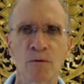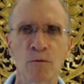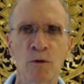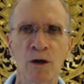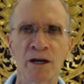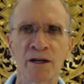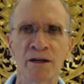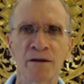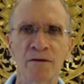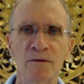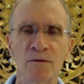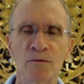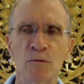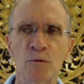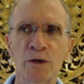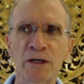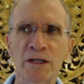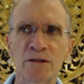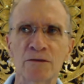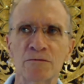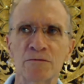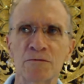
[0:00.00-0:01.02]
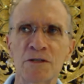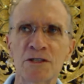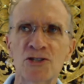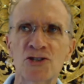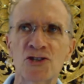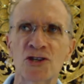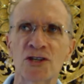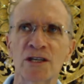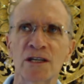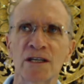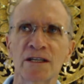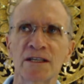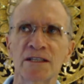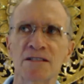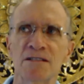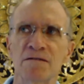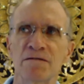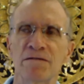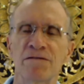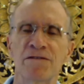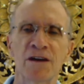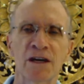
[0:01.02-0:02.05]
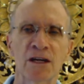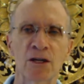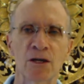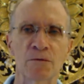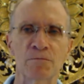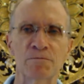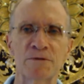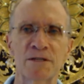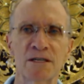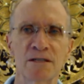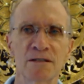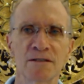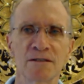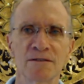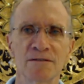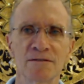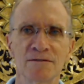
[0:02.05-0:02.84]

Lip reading: One, we originally developed,